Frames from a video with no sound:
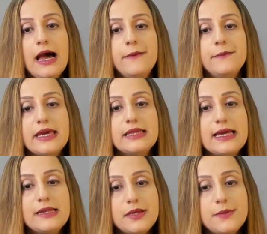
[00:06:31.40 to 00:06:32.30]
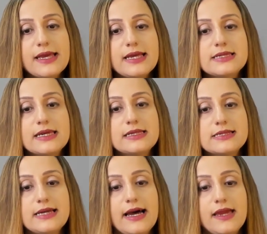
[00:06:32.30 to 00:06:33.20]
may then be placed
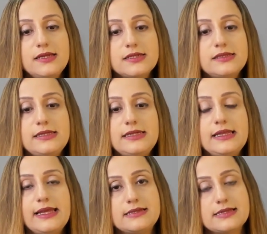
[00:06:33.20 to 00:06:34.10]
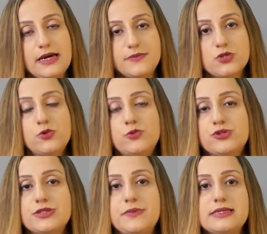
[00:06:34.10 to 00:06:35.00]
inside the lens capsule,
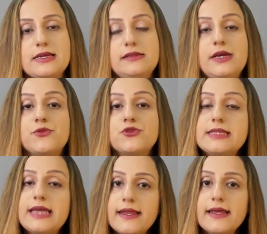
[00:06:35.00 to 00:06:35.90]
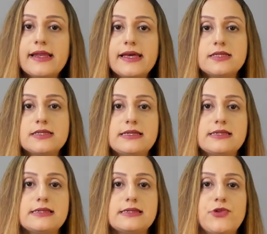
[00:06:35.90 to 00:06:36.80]
which is basically a prosthetic lens
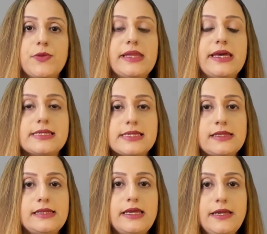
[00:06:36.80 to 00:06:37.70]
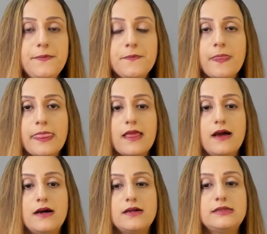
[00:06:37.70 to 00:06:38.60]
is replacing the
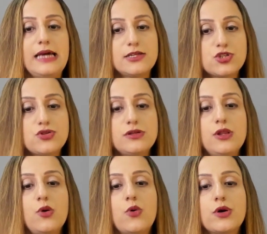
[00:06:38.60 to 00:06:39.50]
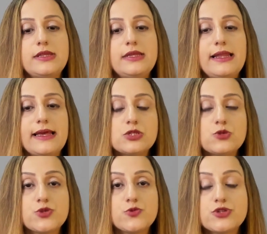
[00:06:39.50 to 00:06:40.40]
uh, natural or the lens
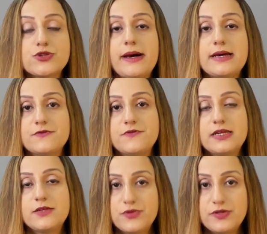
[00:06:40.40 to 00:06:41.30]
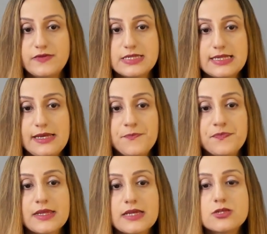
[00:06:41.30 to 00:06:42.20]
which was opacified previously.
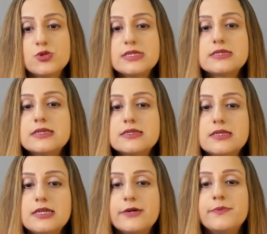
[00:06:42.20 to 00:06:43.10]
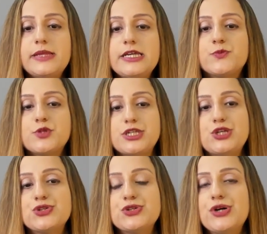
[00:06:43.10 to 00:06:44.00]
So this is the complete
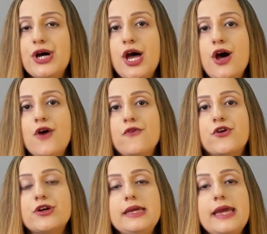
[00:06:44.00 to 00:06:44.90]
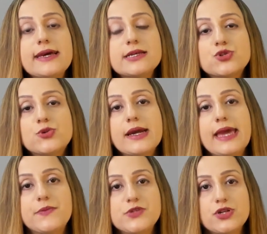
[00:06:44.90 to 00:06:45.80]
procedure for the
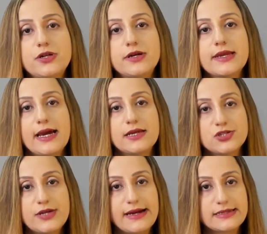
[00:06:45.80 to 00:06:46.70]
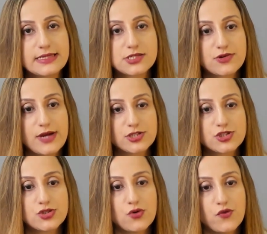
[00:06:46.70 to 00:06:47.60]
extracapsular cataract
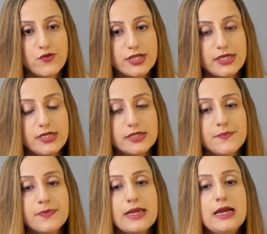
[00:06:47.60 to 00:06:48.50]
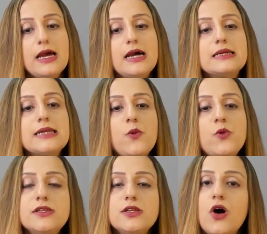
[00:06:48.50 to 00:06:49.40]
extraction over here. Now,
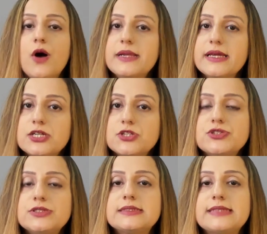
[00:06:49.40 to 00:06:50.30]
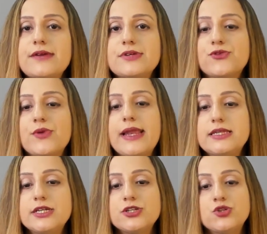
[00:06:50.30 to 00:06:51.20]
what are the complications that are
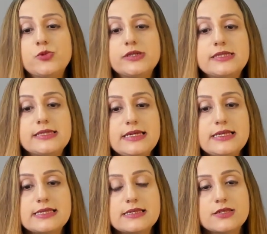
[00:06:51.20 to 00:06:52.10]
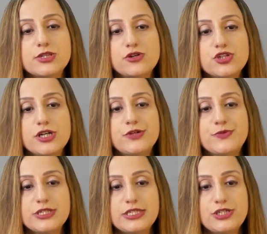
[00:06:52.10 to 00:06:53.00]
relating towards these surgical
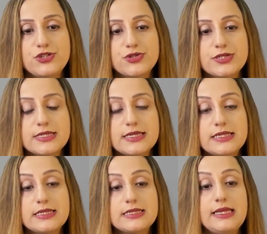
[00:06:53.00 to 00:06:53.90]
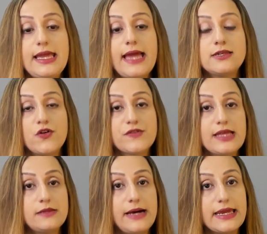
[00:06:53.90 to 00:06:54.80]
procedures? It is the
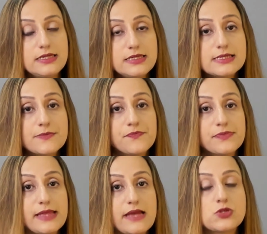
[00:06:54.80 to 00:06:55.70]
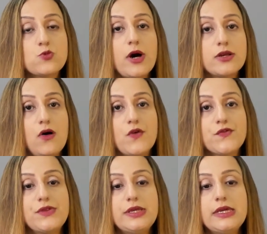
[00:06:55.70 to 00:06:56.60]
endophthalmitis. That is one
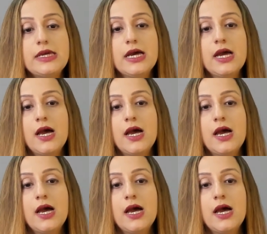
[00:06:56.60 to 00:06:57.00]
of the